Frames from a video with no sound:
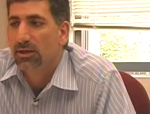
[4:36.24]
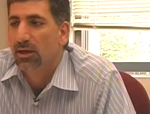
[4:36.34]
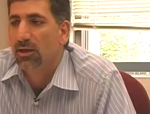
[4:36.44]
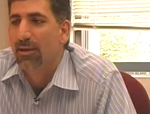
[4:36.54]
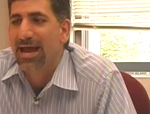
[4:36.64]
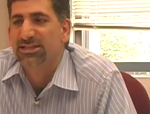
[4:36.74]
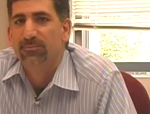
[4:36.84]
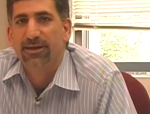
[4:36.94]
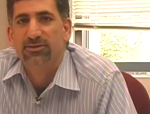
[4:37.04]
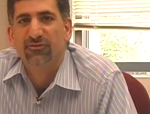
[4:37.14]
uh,
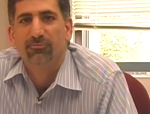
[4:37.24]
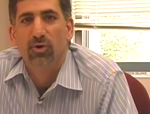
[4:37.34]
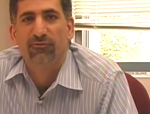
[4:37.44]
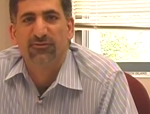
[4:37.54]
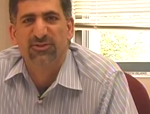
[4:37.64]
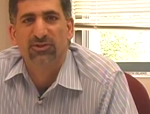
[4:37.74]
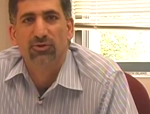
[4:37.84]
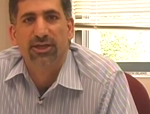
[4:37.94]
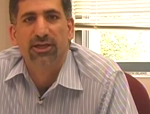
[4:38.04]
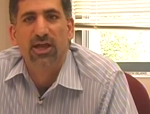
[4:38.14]
aspects of both
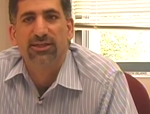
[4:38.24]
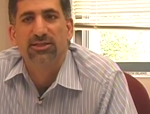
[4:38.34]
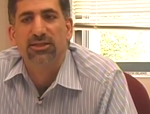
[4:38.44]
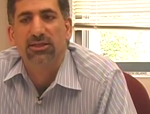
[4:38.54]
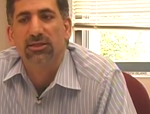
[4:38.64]
facility and IT,